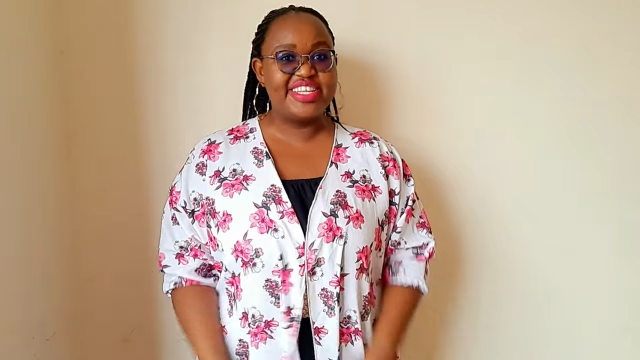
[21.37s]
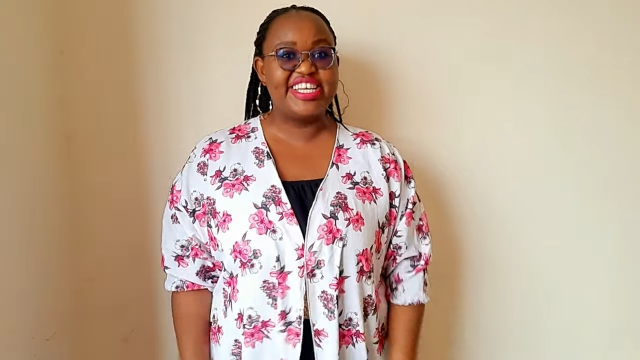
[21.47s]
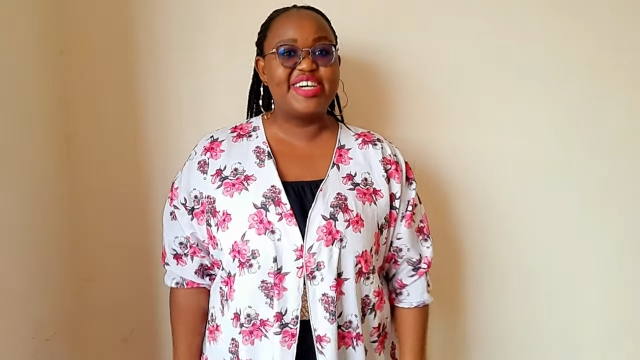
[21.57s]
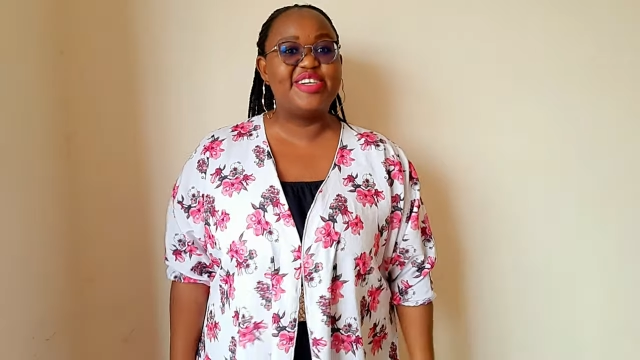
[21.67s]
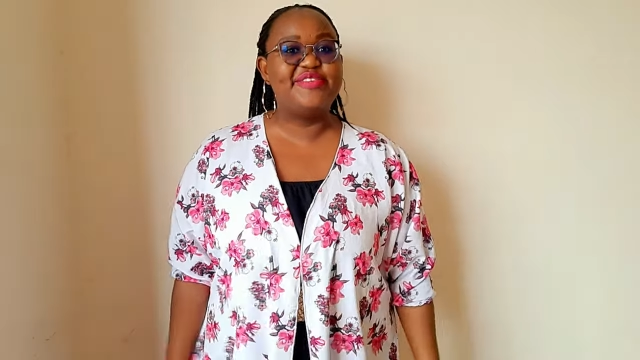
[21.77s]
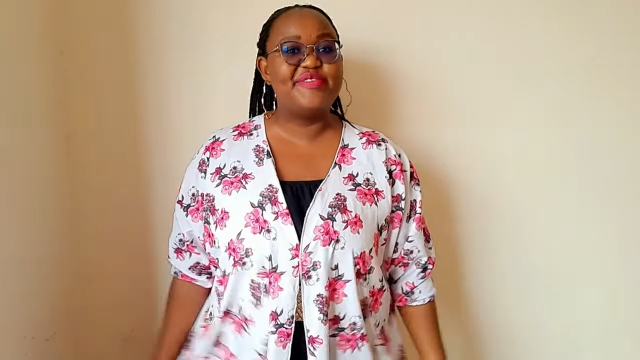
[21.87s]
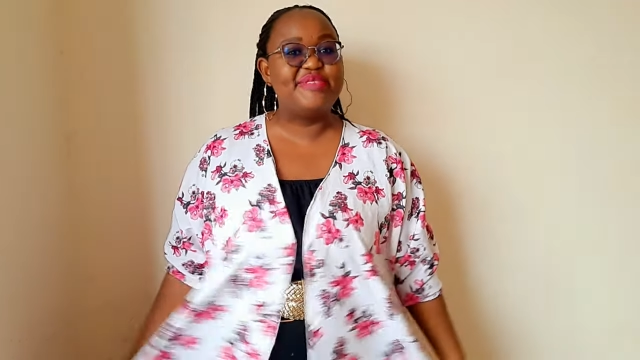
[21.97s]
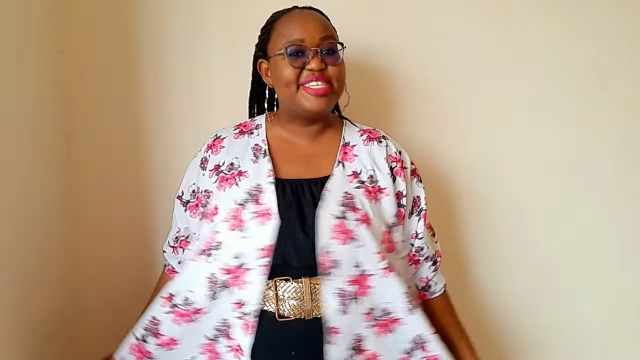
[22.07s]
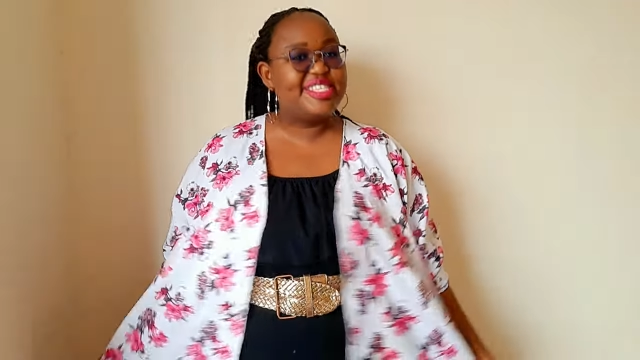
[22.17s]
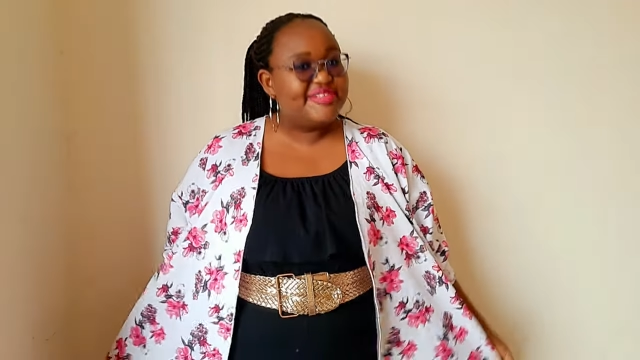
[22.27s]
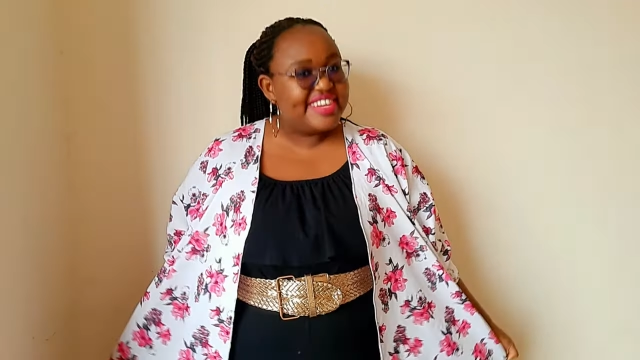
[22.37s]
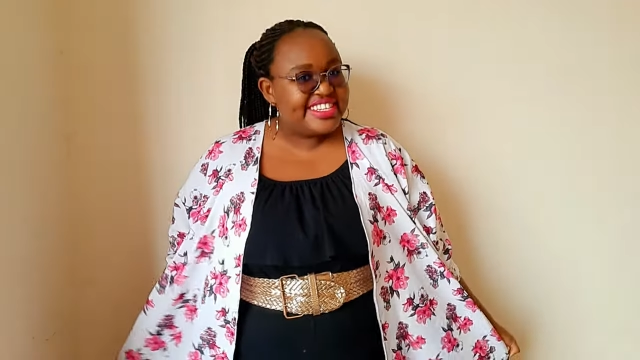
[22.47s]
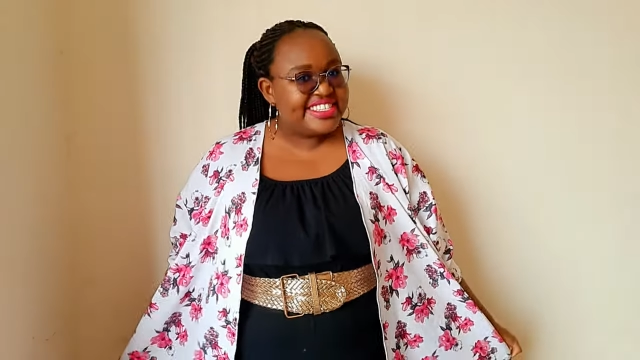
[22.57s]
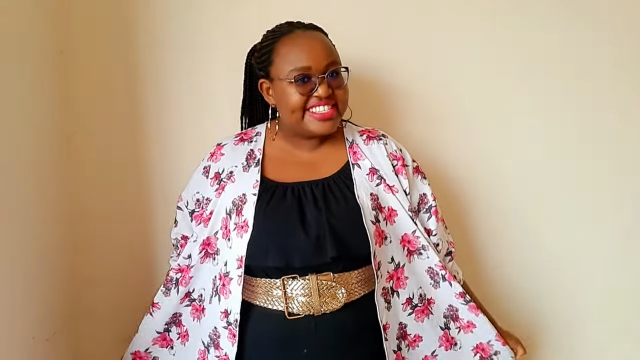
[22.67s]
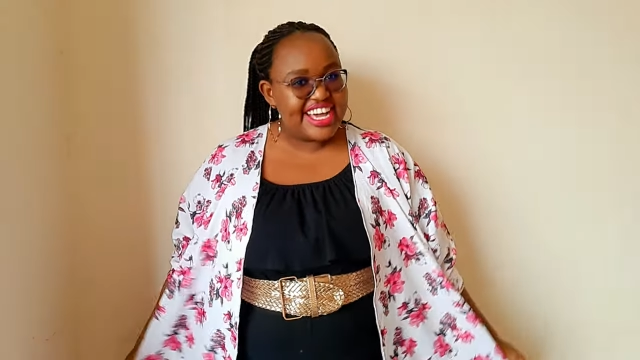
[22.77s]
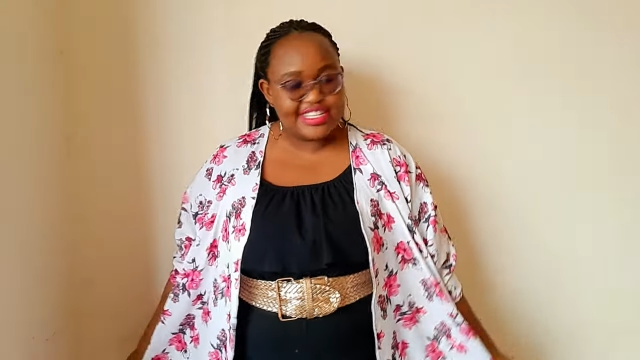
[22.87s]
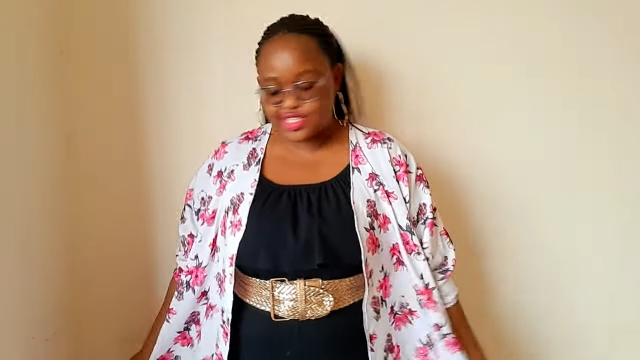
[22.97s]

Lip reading: that I got from Kituma Designs.